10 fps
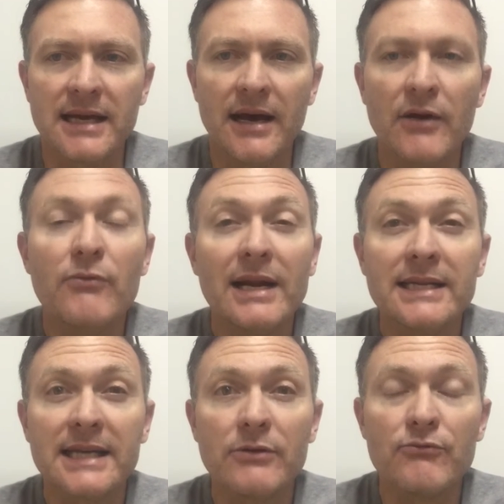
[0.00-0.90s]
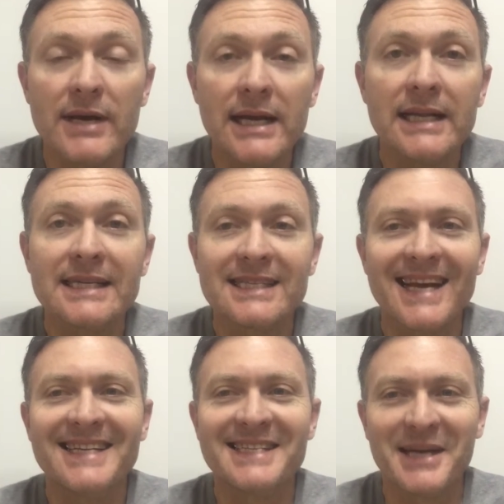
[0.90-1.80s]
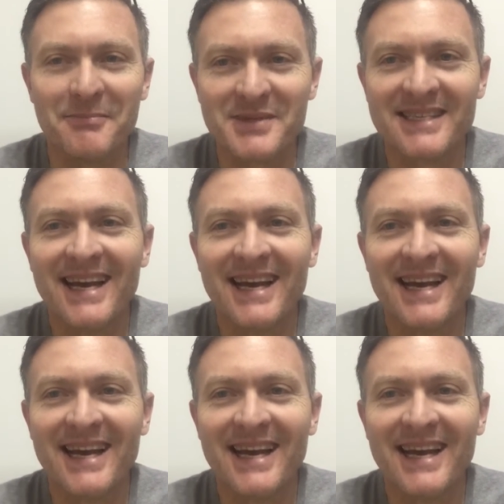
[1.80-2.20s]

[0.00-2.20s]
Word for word: uh, real estate tips